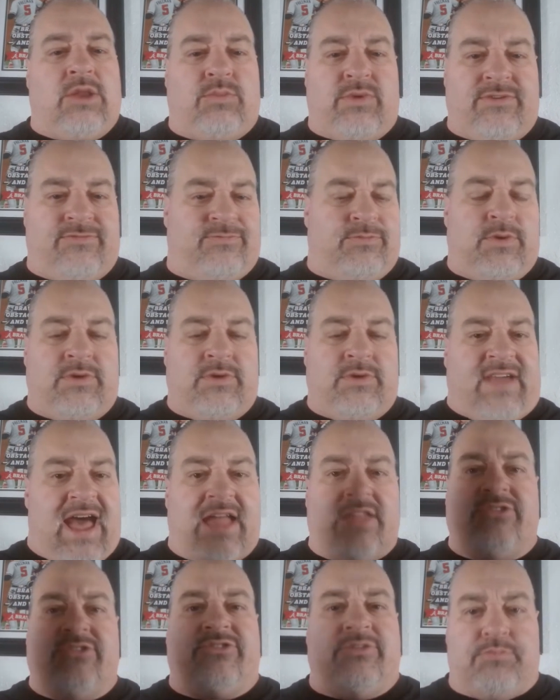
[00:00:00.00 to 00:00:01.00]
we've
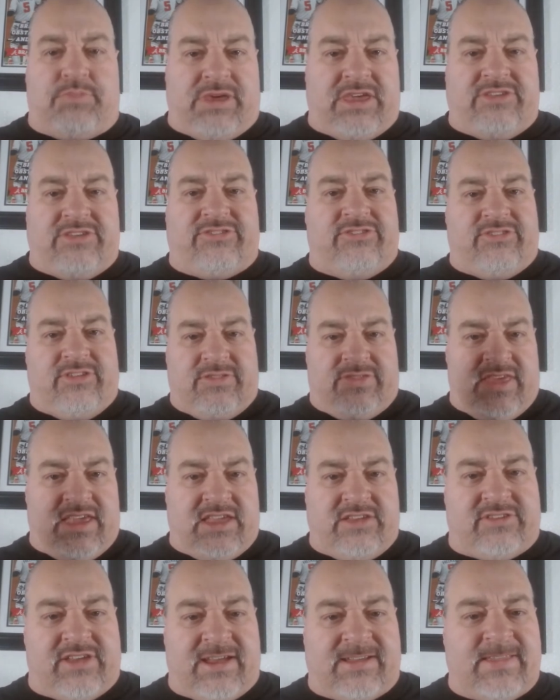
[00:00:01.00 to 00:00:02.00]
gotten some pieces and
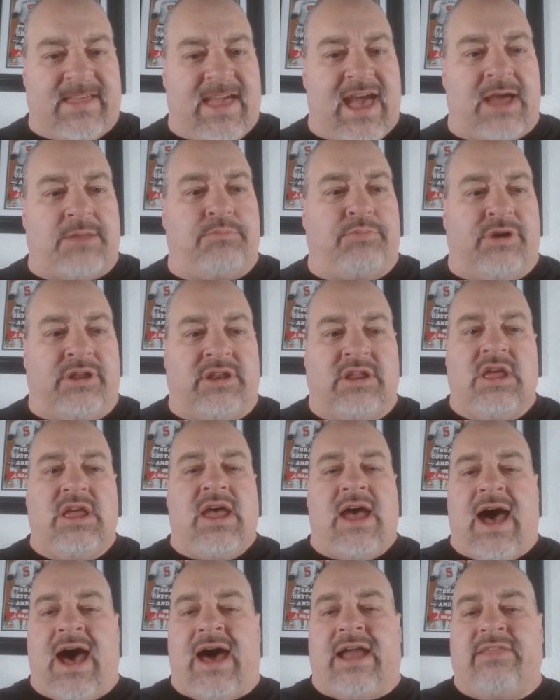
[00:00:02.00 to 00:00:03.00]
things like that, but
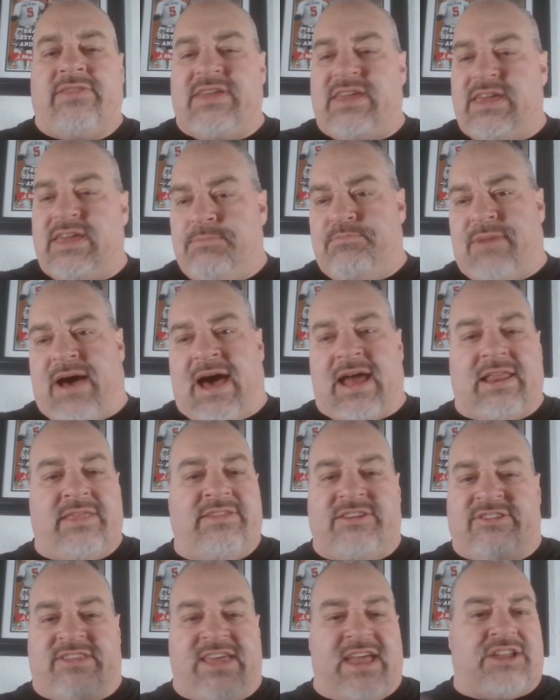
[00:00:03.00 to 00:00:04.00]
how do
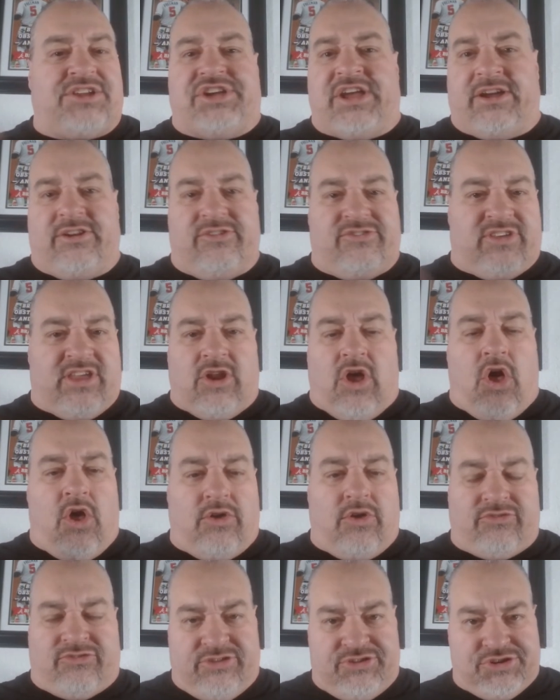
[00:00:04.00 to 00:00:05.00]
the deck chairs get
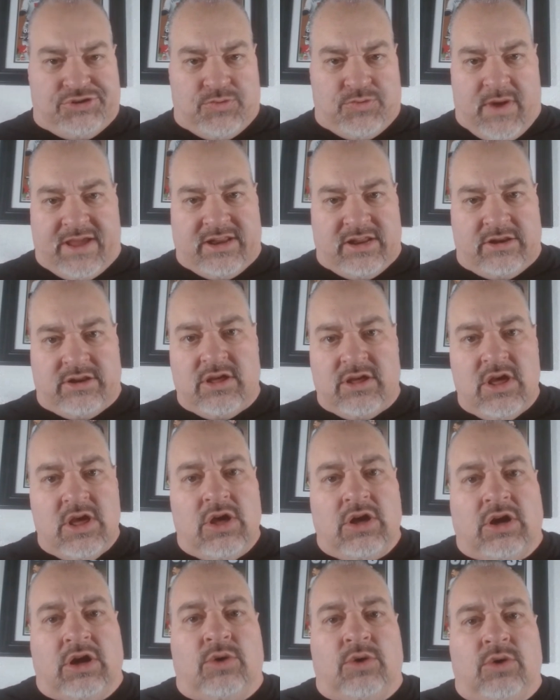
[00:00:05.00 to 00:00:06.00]
all situated
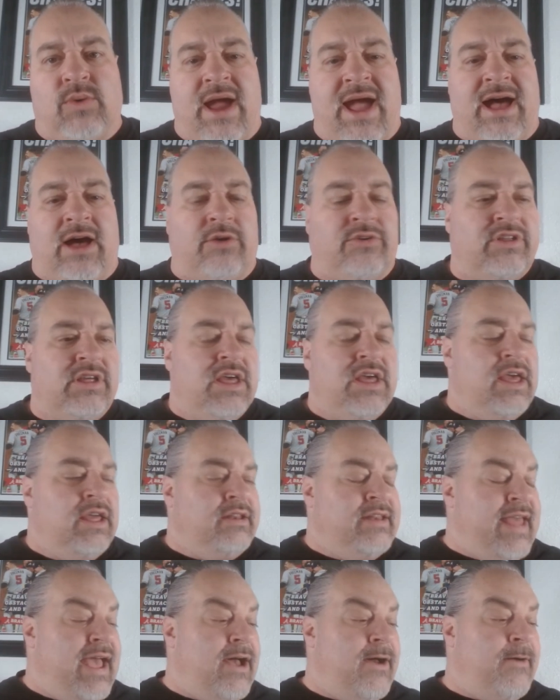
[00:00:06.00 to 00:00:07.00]
around?
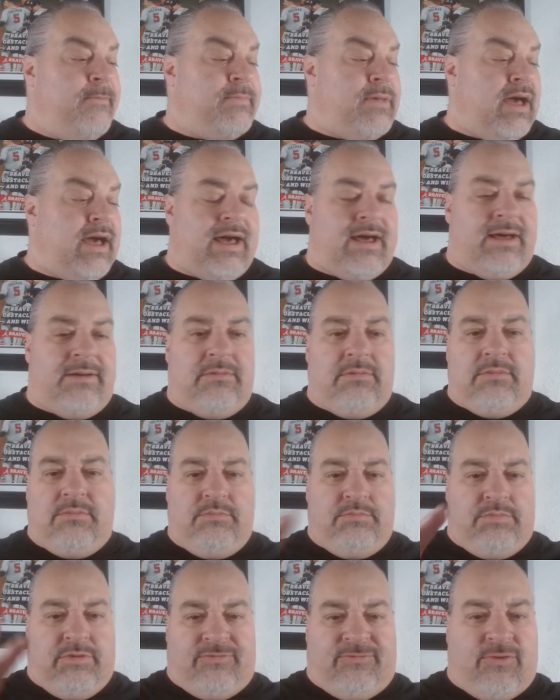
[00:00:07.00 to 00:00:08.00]
Now,
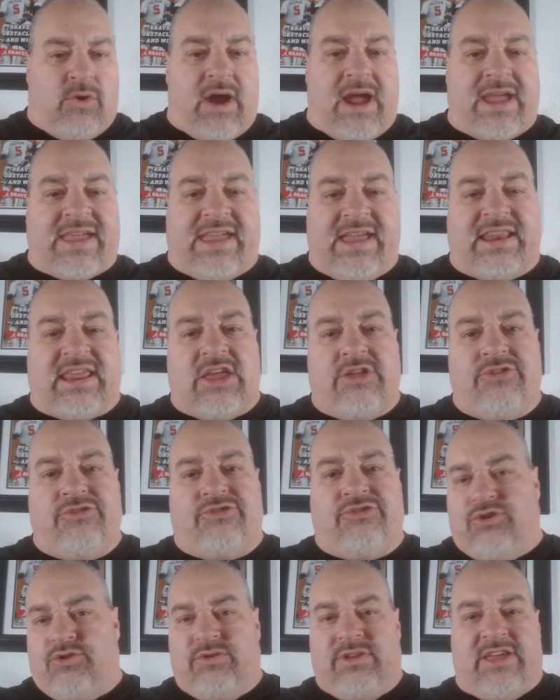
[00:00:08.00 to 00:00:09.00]
before I get
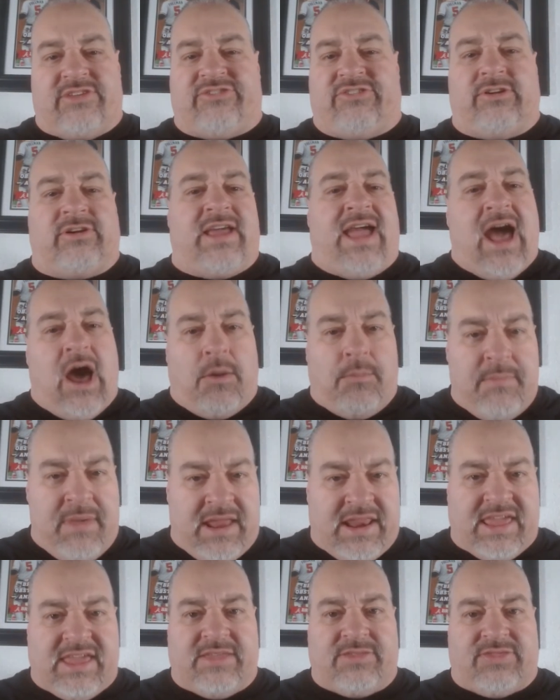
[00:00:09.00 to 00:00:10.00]
into necessarily how
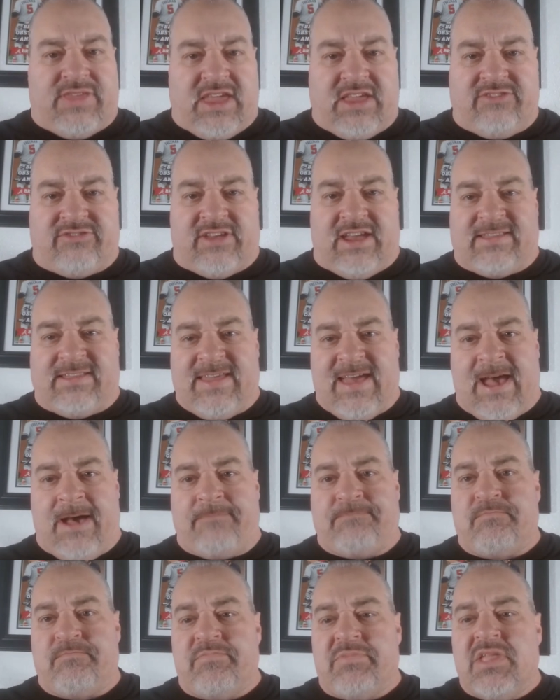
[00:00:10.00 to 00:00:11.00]
many and things like
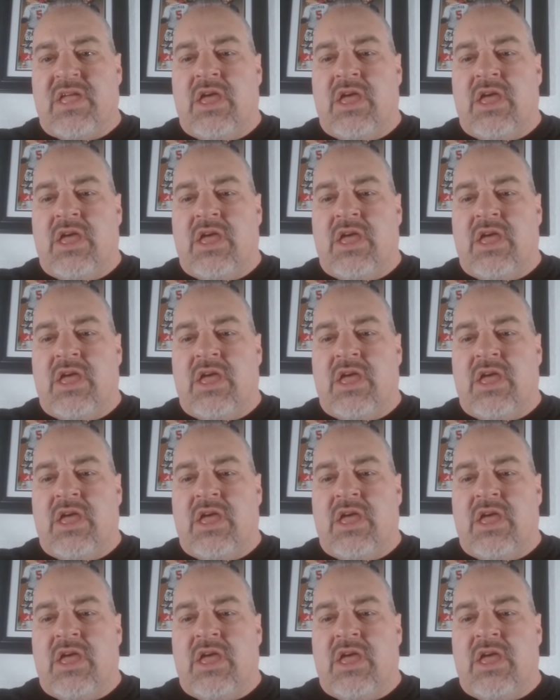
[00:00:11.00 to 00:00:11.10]
that,